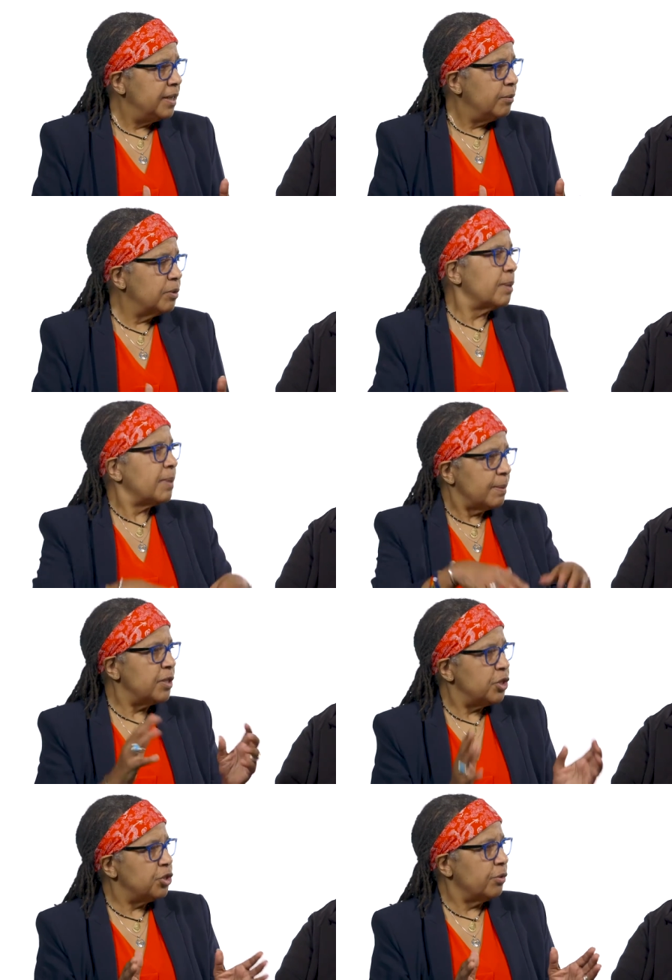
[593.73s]
Well, sometimes they
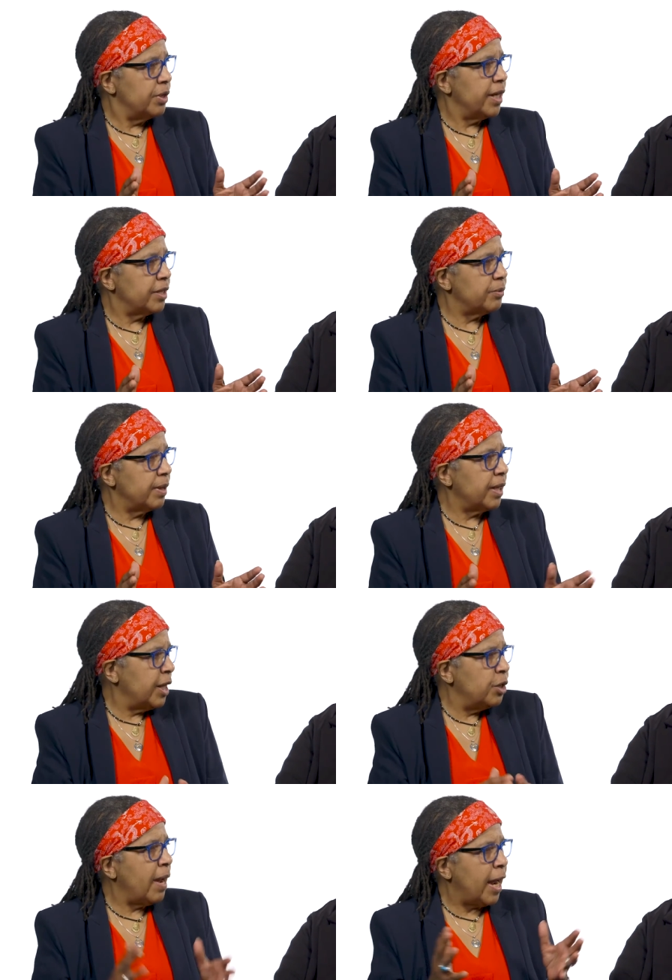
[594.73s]
just show you the x-ray
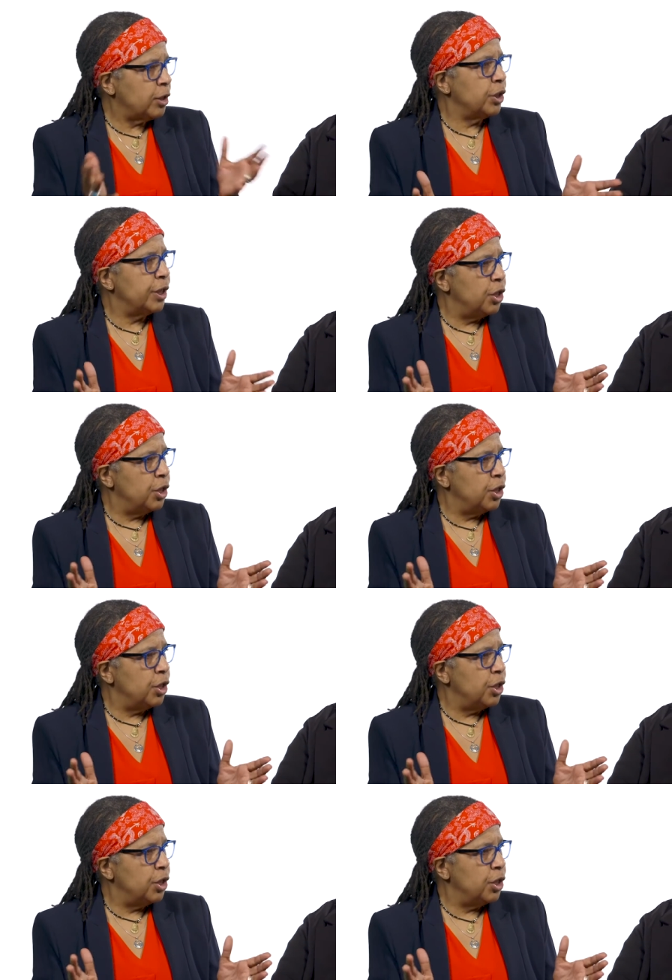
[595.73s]
like you actually